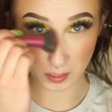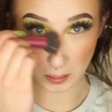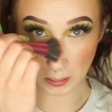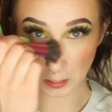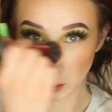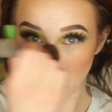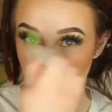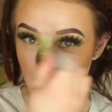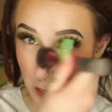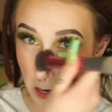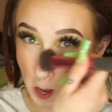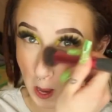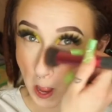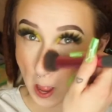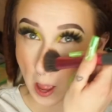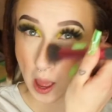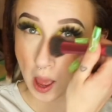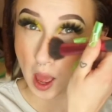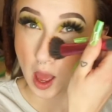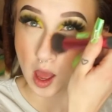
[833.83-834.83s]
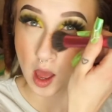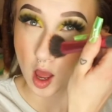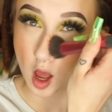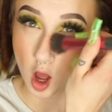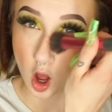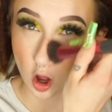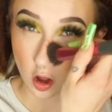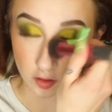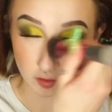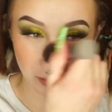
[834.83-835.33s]
here
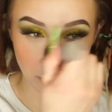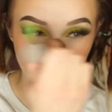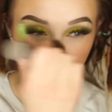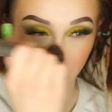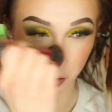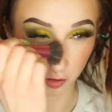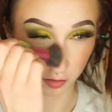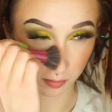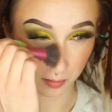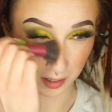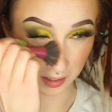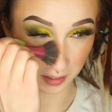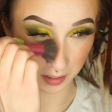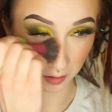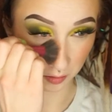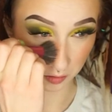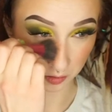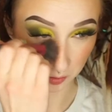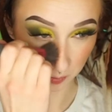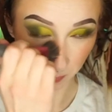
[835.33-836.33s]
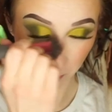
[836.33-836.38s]
on the bridge of my nose.